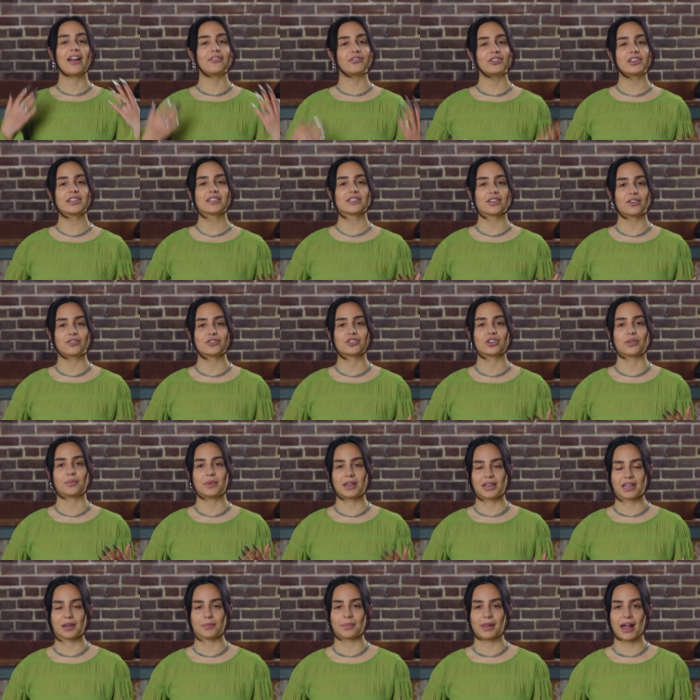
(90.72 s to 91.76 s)
Every social
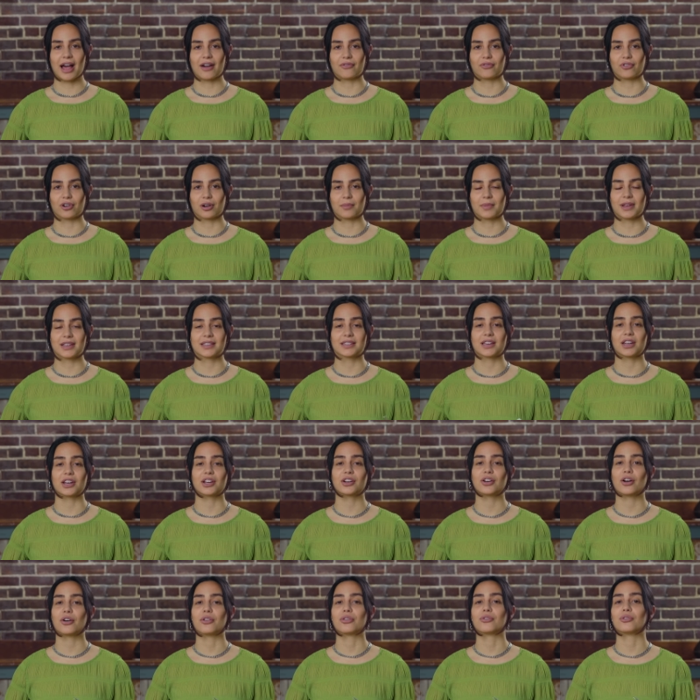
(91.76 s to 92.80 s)
media platform is
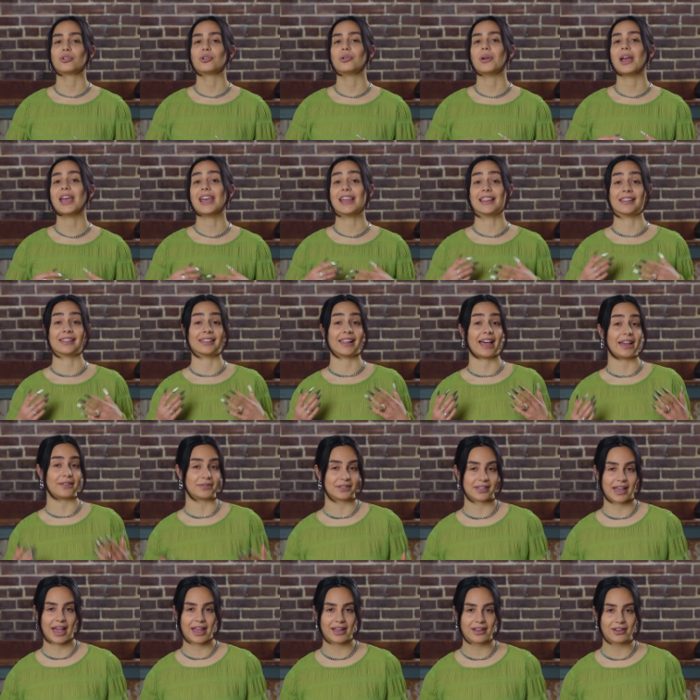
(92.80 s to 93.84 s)
gonna go through a life
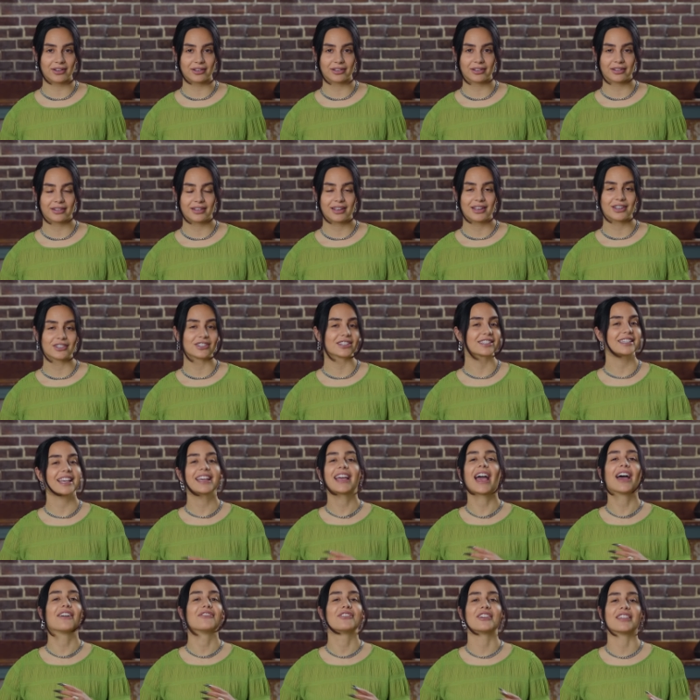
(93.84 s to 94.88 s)
cycle, just
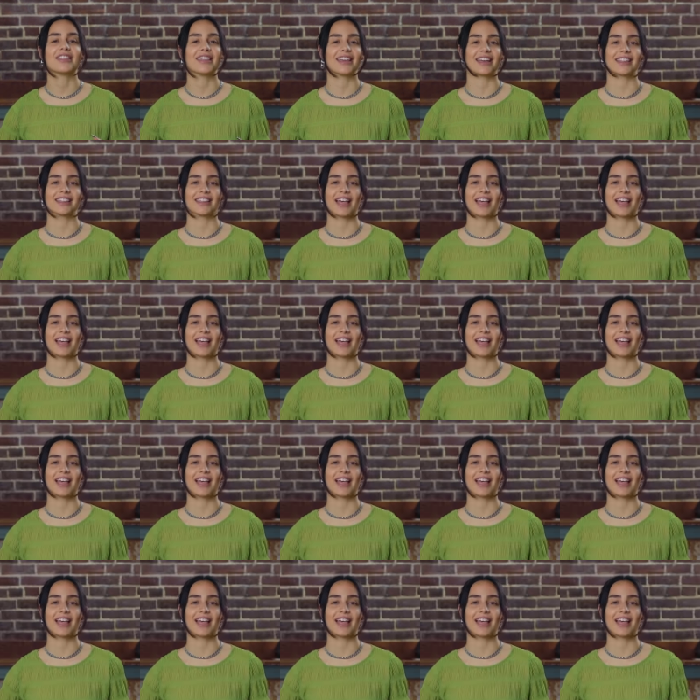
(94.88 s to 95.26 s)
like everything